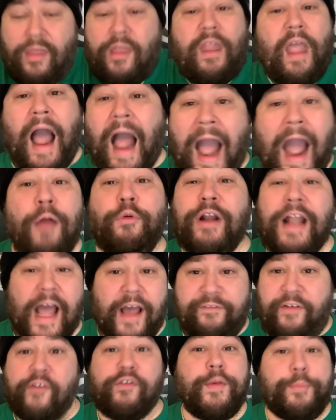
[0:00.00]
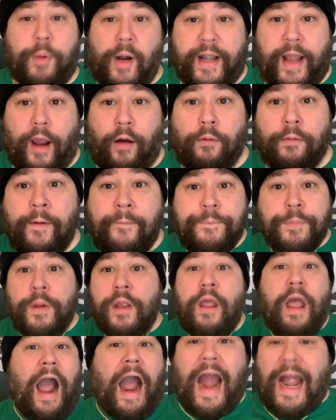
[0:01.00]
I would have everybody out.
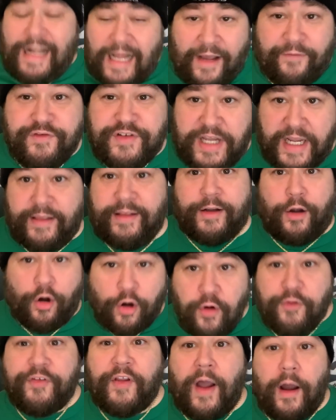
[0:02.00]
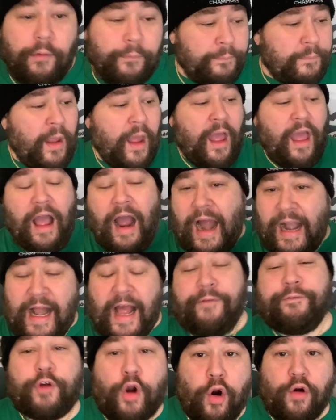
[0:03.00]
I'd have Jalen Hurts out. I'd
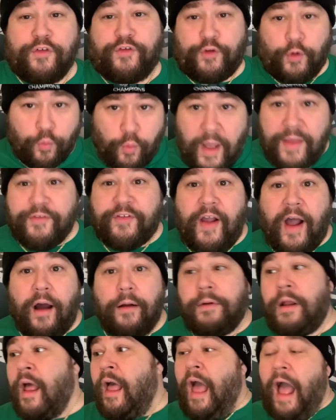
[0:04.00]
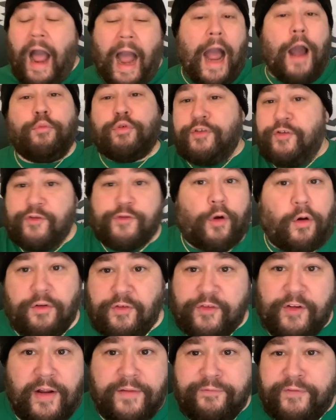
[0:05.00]
have Carson Wentz out. I would start
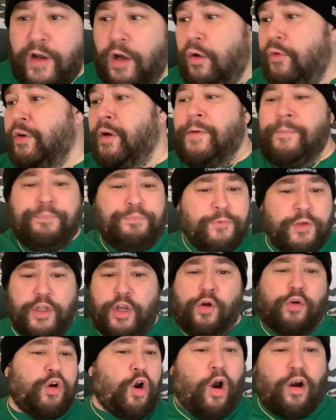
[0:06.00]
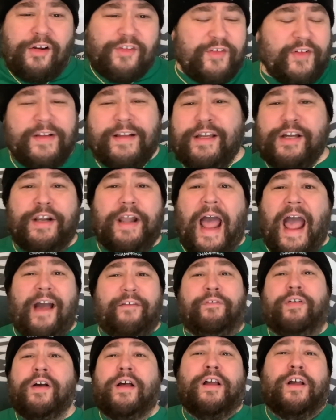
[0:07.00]
Sudfeld. You know, Carson could
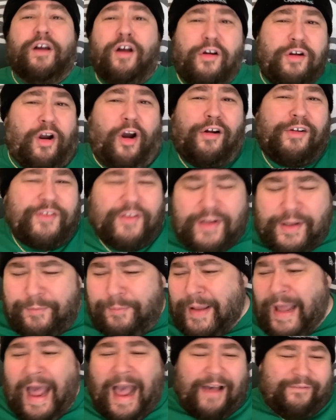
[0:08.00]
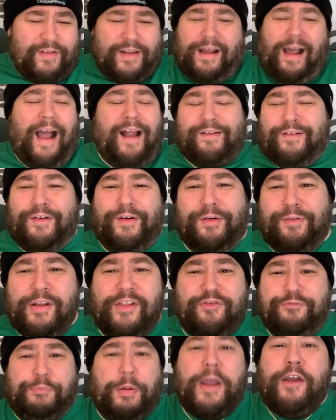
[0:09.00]
be having, I don't know, his
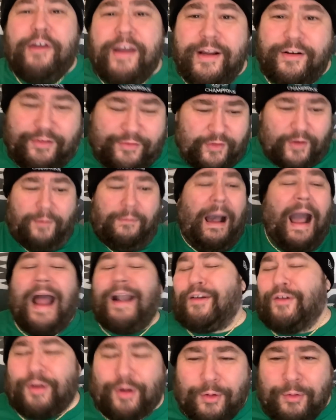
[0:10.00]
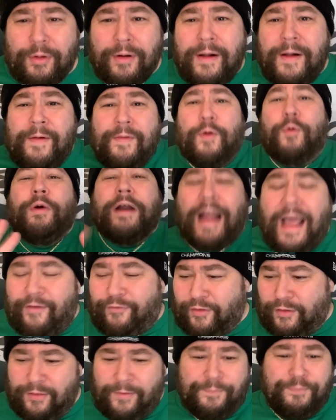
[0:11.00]
period or something. I don't know.
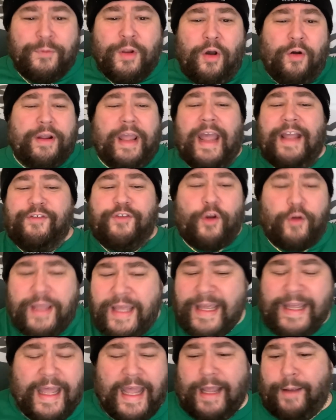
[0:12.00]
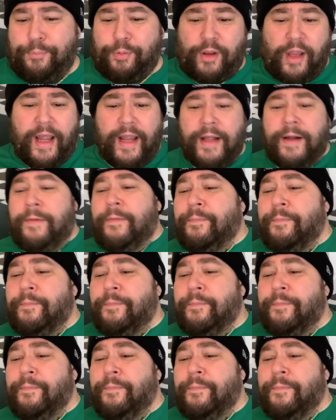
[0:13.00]
Whatever. Okay, so he can't play.